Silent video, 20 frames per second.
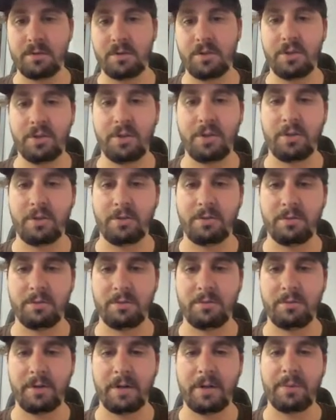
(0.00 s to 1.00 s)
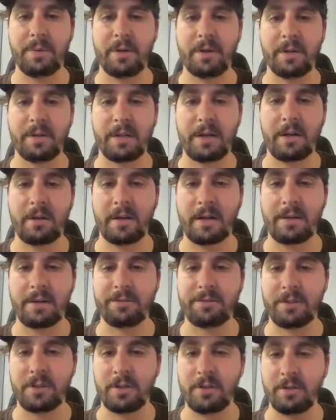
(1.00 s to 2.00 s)
to do, right? We called it
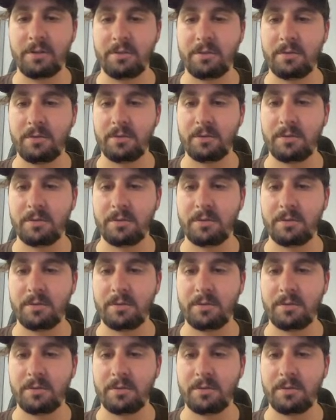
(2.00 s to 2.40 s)
archive to do.